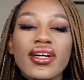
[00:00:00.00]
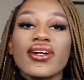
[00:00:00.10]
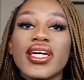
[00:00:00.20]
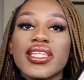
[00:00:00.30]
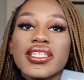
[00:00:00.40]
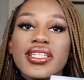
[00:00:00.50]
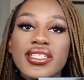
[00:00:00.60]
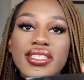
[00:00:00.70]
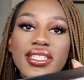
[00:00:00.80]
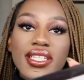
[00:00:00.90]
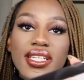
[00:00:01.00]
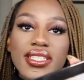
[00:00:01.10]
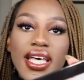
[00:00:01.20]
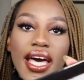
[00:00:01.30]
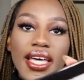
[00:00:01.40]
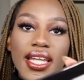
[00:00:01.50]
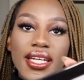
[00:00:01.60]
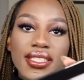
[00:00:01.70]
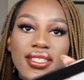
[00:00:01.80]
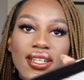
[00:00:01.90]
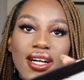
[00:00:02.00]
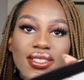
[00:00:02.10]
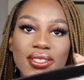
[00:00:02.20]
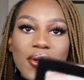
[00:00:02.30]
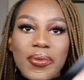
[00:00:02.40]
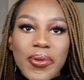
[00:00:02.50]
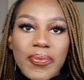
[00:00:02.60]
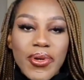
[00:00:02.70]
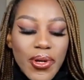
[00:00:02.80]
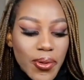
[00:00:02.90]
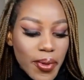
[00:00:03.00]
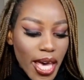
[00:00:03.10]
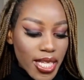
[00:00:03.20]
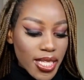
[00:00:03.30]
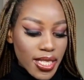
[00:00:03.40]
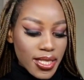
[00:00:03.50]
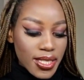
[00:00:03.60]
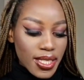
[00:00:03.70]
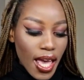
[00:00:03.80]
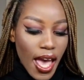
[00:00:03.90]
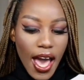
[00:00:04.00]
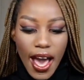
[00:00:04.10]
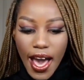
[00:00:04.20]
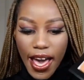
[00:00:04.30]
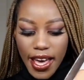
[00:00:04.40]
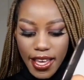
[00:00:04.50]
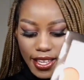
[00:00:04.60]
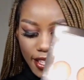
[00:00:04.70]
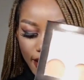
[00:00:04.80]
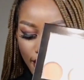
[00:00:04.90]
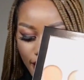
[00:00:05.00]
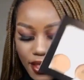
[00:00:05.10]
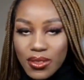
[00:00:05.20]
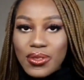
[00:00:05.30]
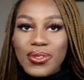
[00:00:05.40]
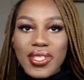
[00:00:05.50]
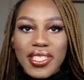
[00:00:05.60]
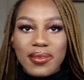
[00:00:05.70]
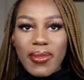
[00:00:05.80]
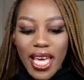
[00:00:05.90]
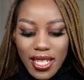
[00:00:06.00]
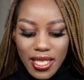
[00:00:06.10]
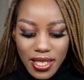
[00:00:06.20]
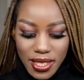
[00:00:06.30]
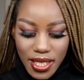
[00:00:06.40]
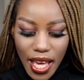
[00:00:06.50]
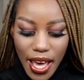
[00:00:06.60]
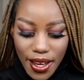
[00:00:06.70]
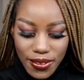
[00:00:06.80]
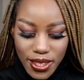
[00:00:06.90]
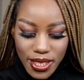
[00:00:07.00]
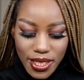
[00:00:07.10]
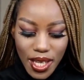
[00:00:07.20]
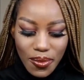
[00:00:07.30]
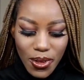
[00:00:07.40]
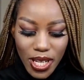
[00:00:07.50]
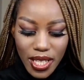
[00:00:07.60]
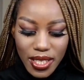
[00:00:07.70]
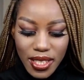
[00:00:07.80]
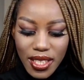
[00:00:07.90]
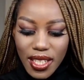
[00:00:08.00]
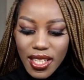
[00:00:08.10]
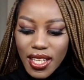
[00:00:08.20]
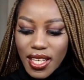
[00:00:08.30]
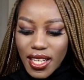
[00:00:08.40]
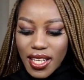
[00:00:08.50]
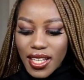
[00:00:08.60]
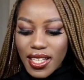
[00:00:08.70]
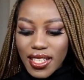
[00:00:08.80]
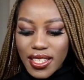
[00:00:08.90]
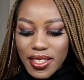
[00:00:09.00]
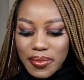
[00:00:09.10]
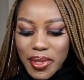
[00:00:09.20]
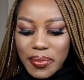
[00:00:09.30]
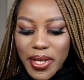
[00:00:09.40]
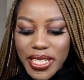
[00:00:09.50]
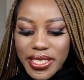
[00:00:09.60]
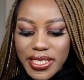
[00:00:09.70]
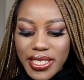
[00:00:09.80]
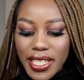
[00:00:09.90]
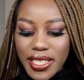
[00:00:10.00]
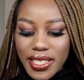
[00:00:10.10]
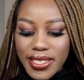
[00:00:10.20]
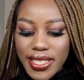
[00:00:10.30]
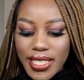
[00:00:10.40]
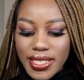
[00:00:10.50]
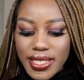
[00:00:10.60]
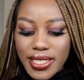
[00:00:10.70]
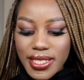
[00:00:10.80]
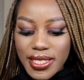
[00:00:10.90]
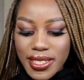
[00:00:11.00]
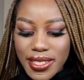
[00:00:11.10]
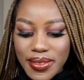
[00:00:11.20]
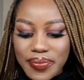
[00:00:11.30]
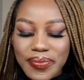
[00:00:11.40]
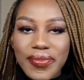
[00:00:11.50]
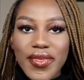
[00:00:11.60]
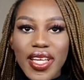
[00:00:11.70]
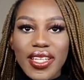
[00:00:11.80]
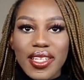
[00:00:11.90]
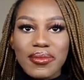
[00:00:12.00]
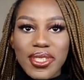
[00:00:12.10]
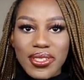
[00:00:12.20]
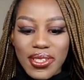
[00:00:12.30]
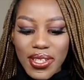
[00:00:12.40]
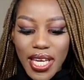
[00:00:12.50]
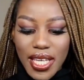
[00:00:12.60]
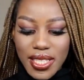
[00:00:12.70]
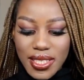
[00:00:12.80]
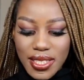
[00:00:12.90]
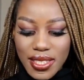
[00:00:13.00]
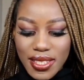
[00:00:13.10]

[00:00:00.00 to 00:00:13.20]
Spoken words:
then there's the NYX Highlight and Contour Pro palette. I adore this palette. I have the same one, but mine is like dusted. Let me show you guys.